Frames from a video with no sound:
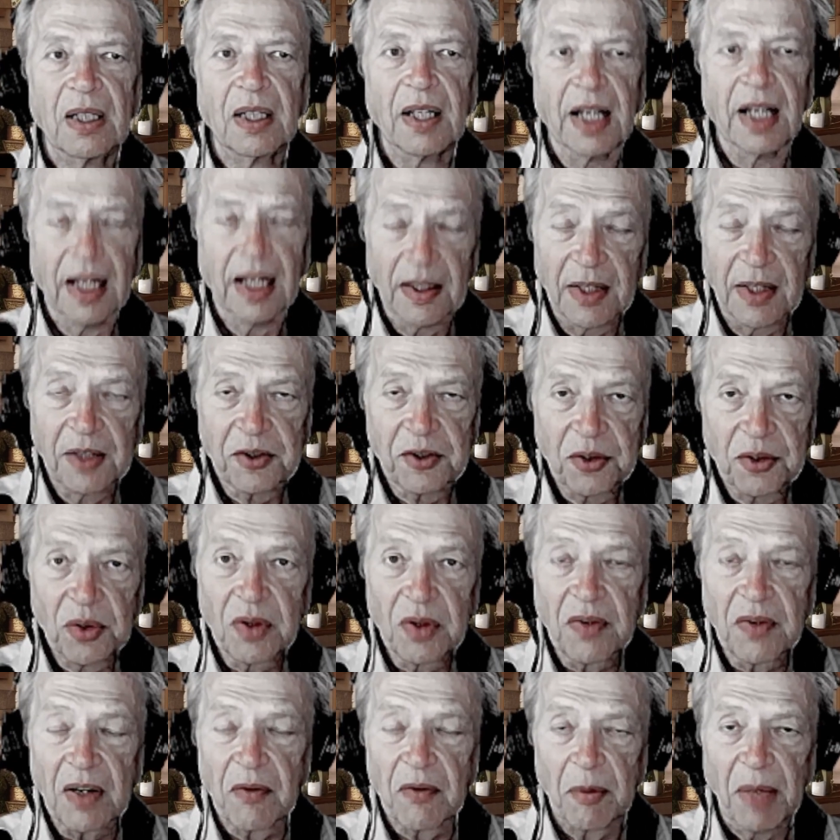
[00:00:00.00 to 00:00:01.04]
And that's true of
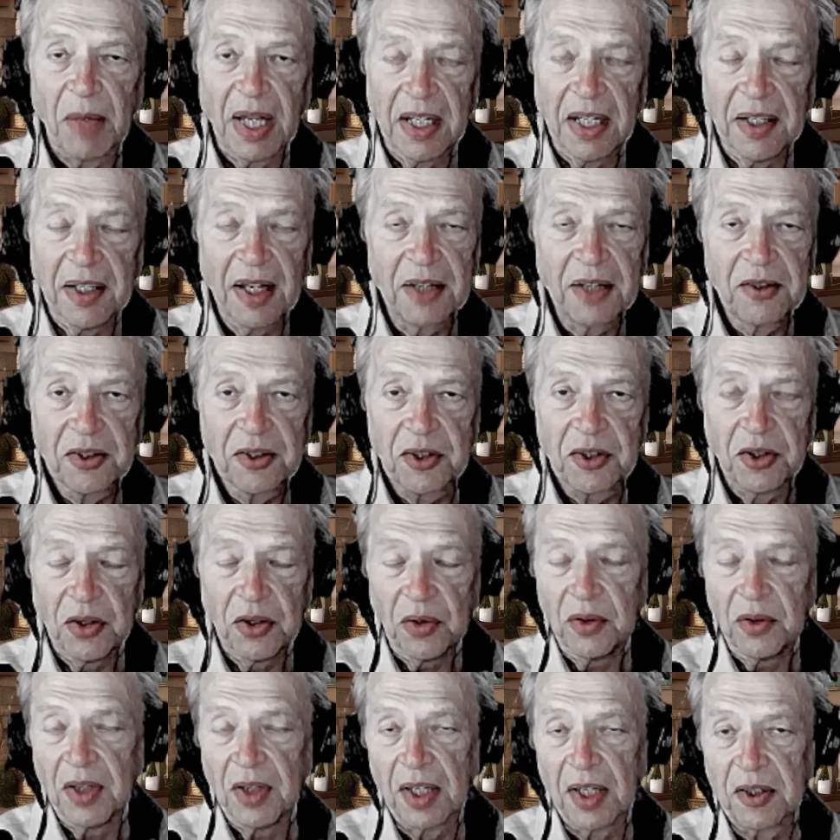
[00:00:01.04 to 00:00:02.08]
everybody, not just you,
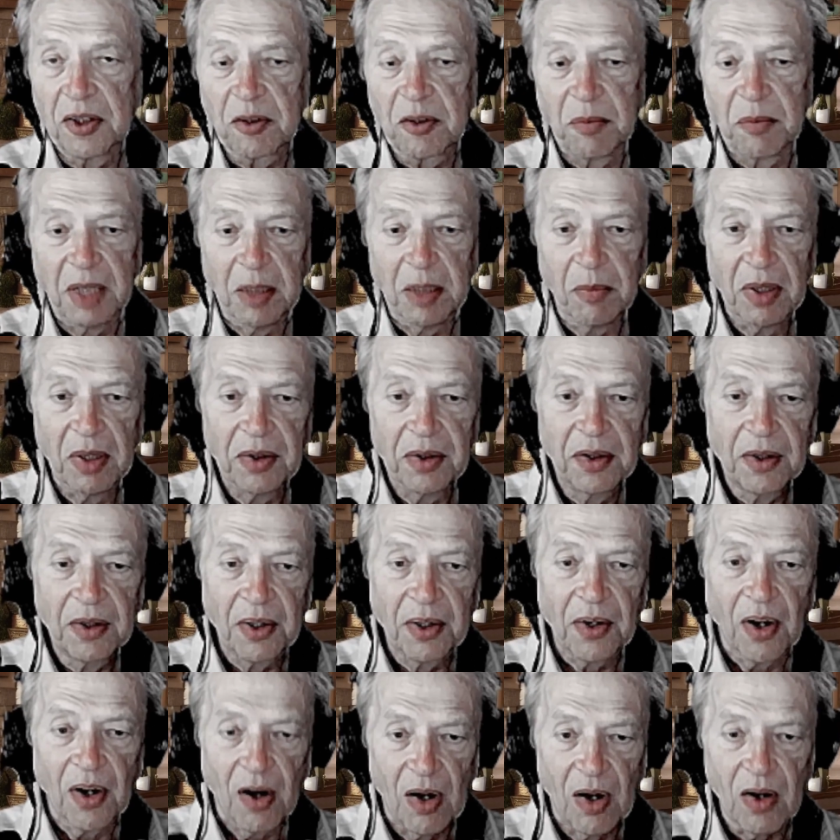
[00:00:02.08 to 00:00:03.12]
not just me, but
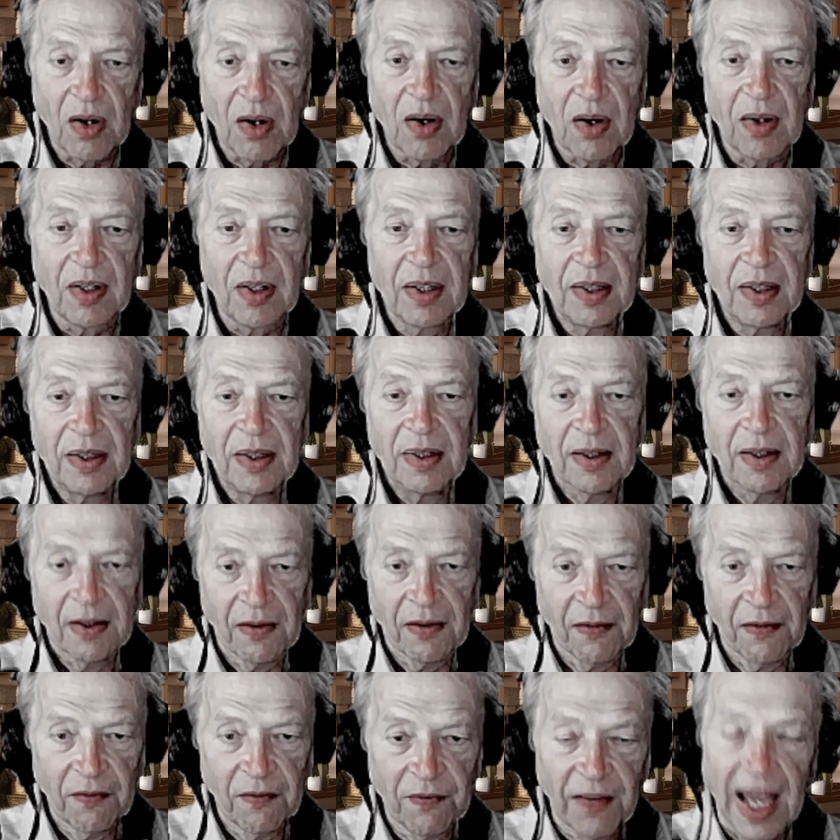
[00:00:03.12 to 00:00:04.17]
there are
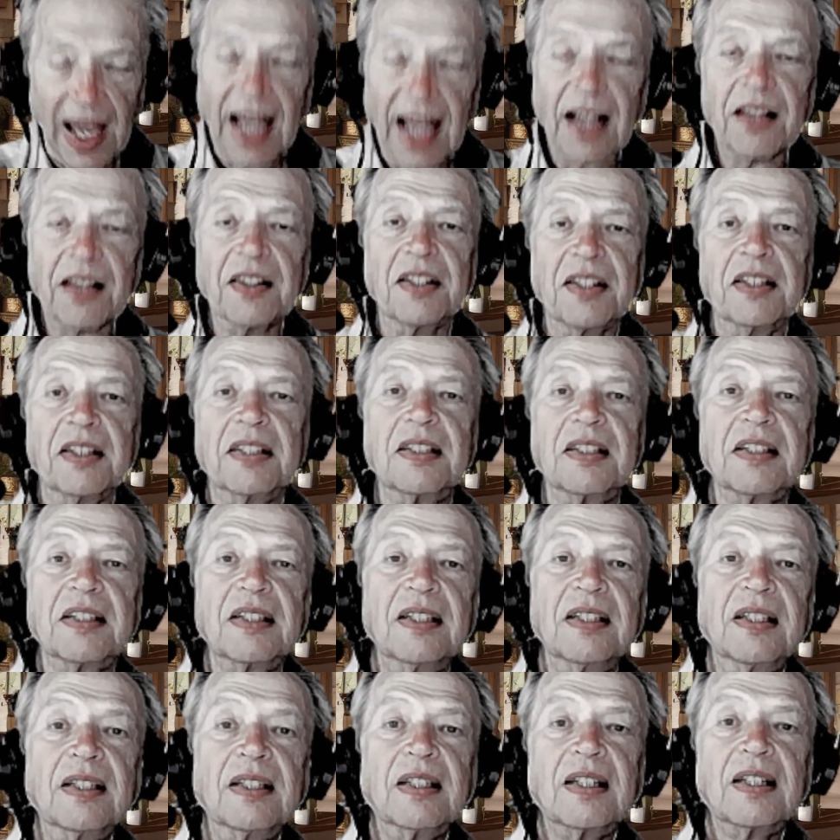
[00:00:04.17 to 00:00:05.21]
valid
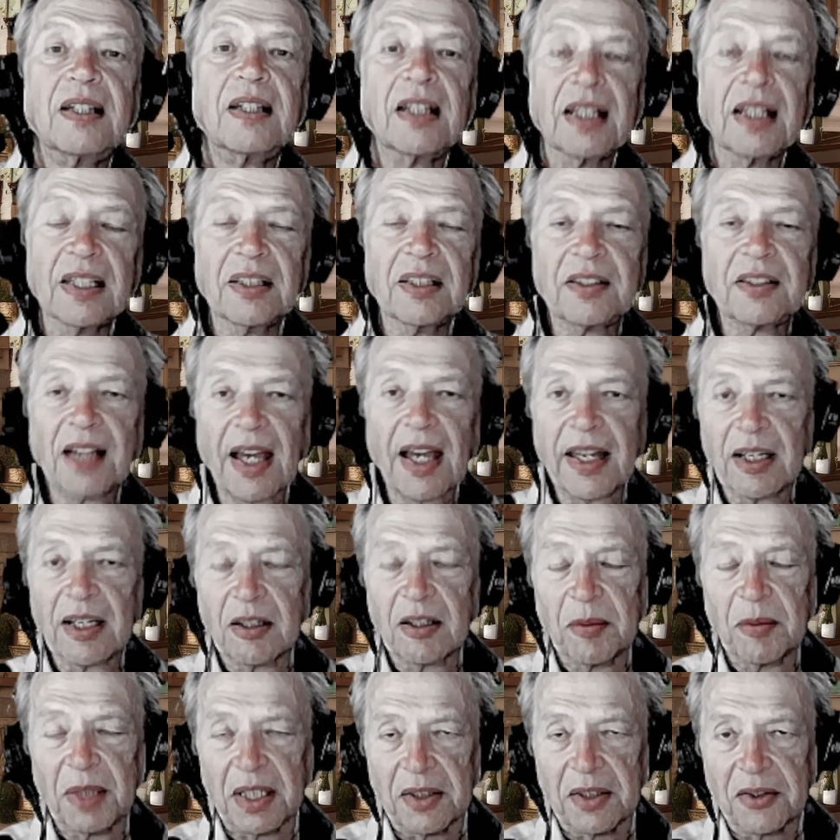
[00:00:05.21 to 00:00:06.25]

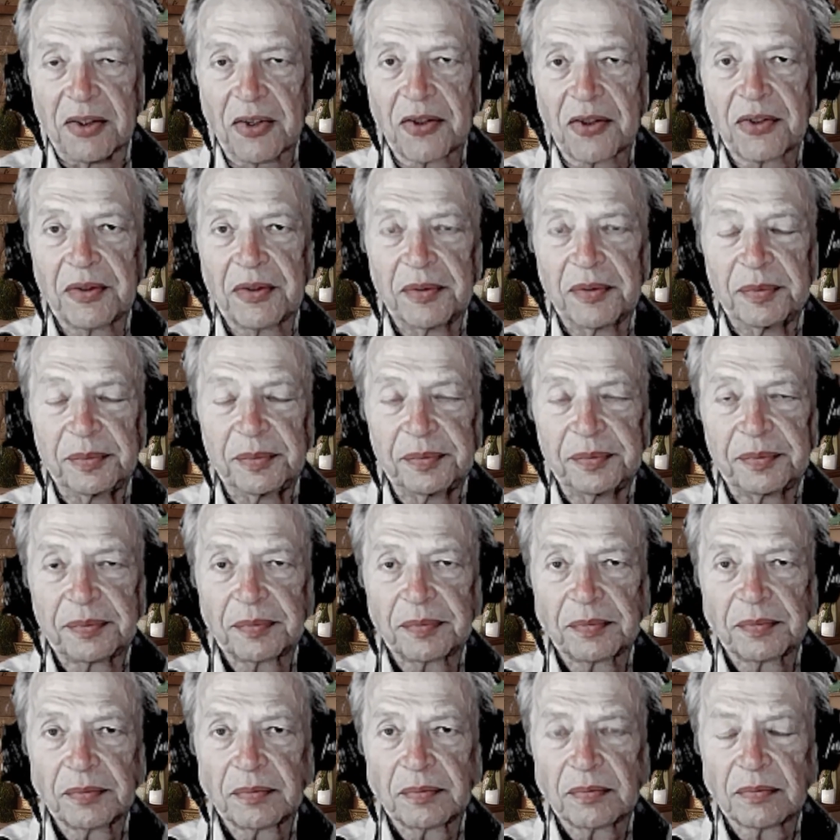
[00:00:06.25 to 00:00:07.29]
entitlements.
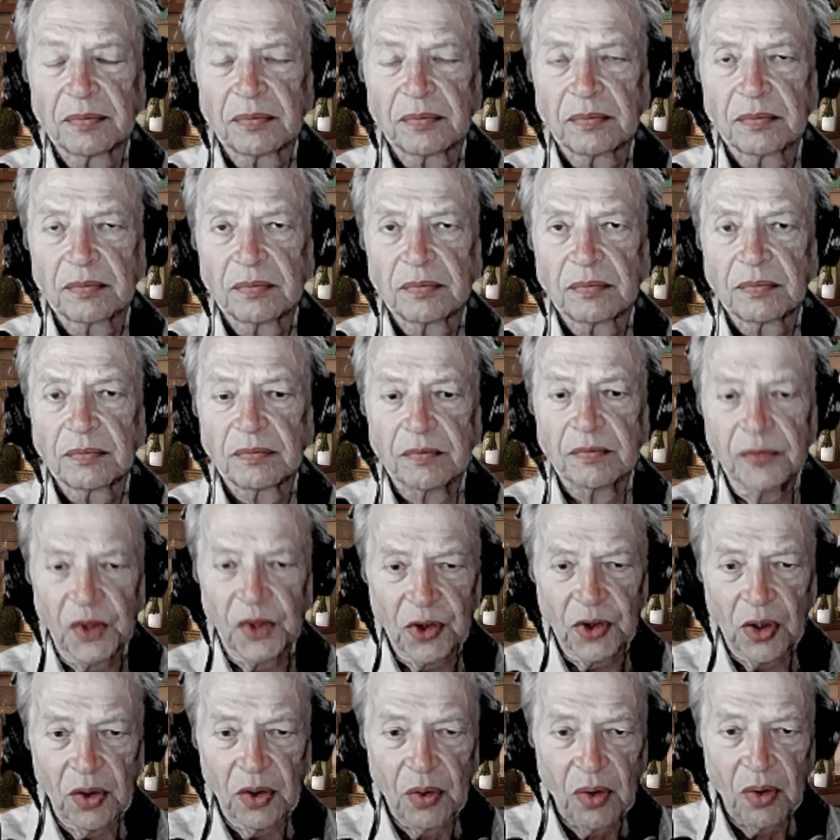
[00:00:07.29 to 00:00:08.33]

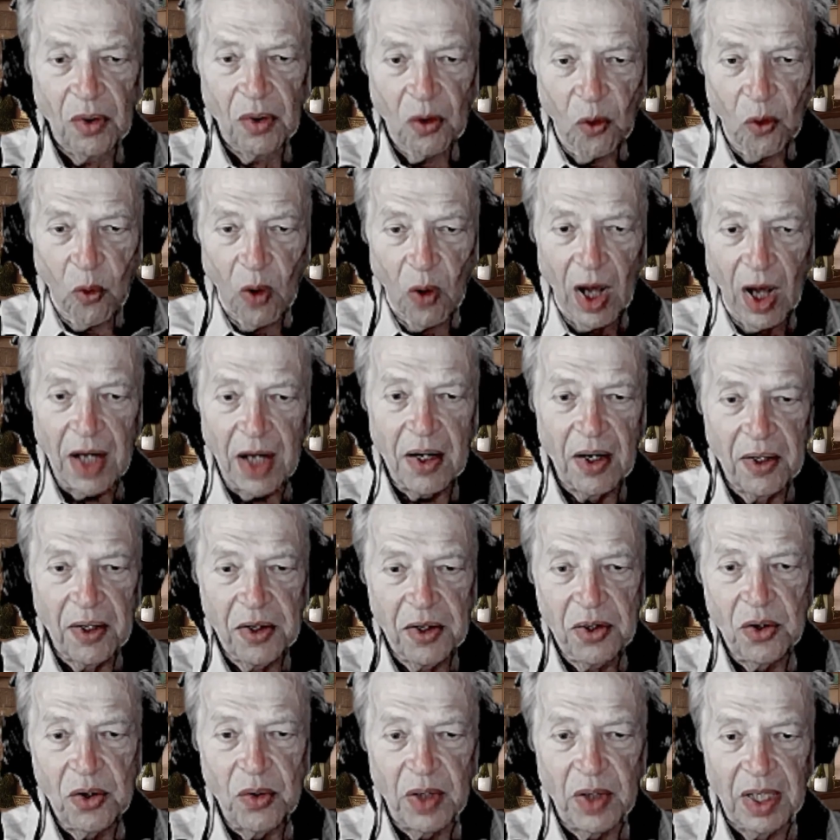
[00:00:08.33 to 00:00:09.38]
So what are
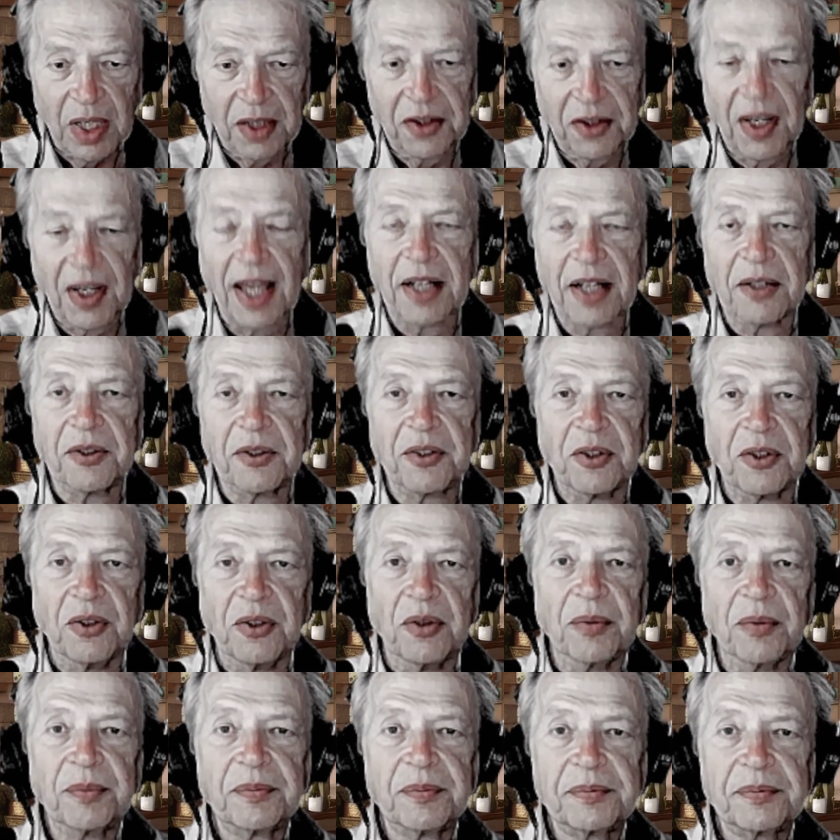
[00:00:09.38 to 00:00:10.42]
you entitled to?
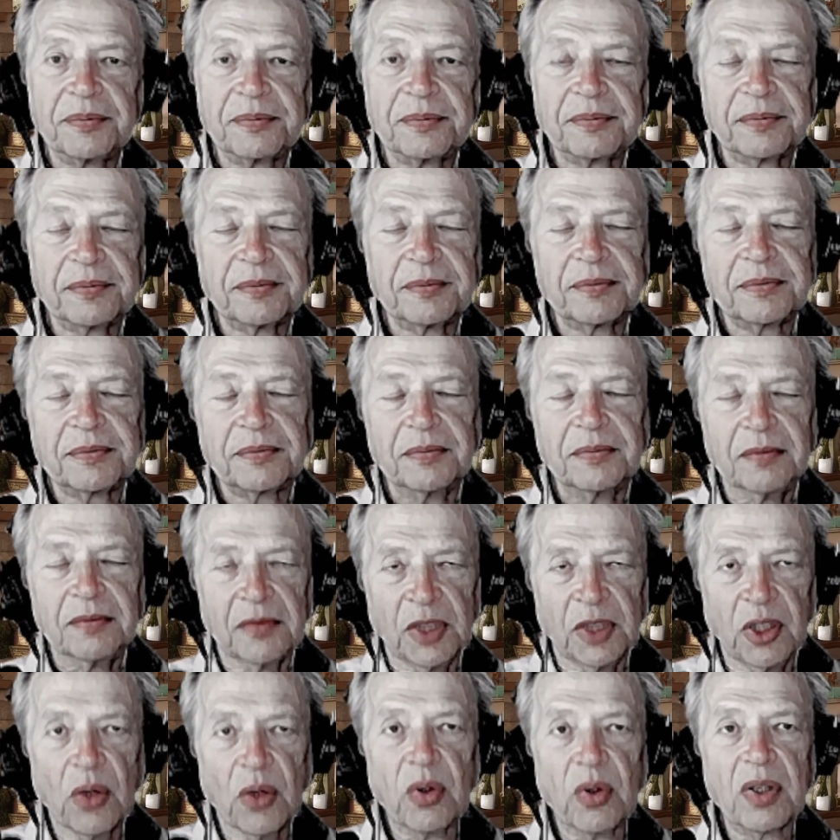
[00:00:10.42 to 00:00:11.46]

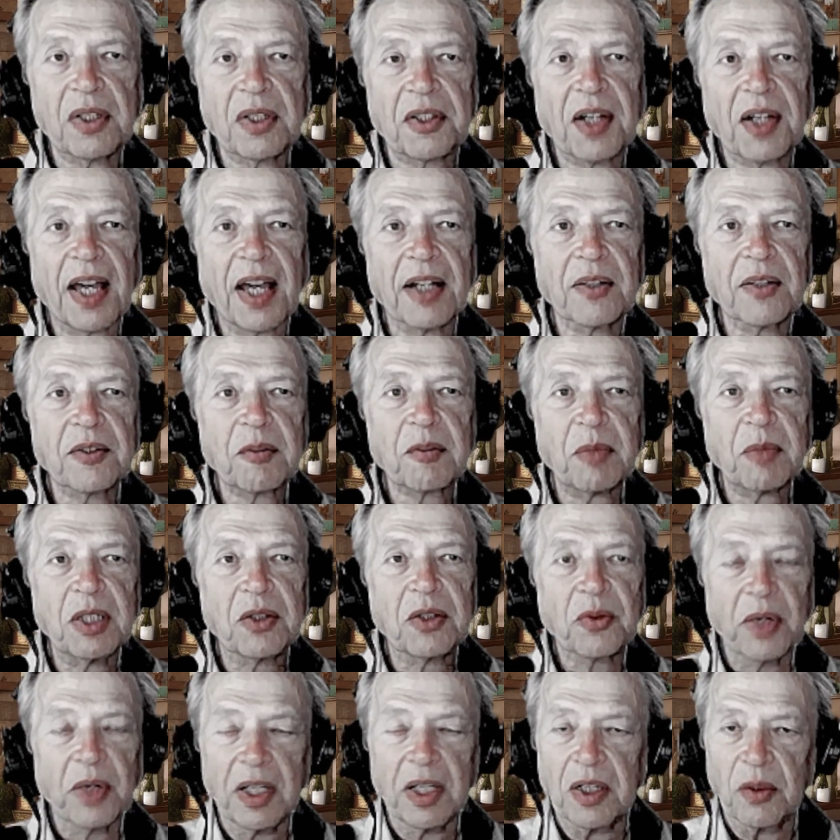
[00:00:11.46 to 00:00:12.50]
You are entitled to be
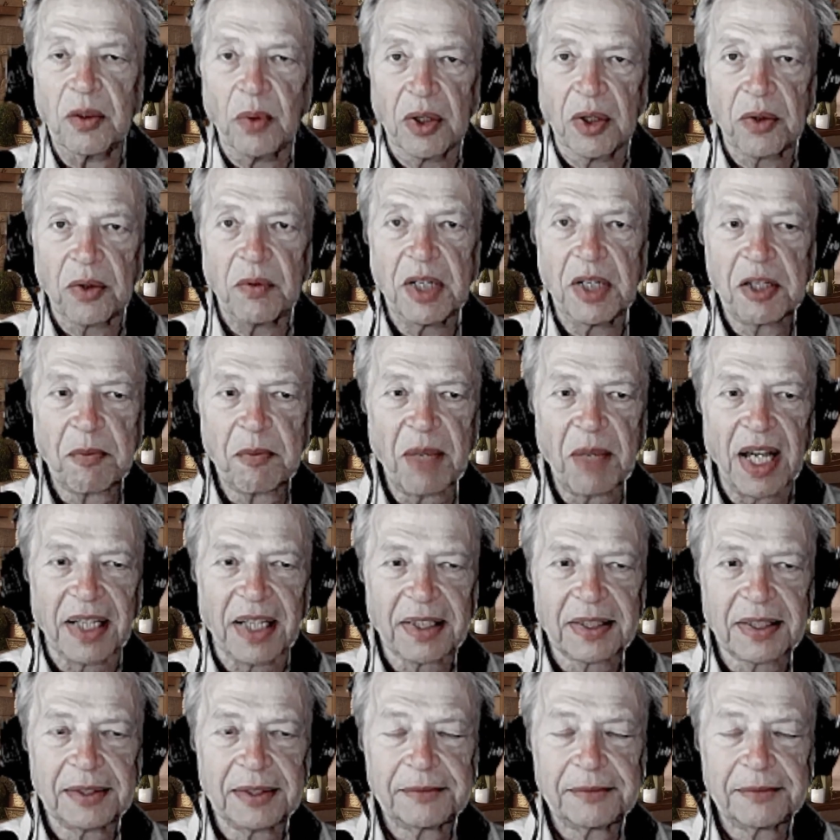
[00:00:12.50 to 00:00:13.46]
treated with respect.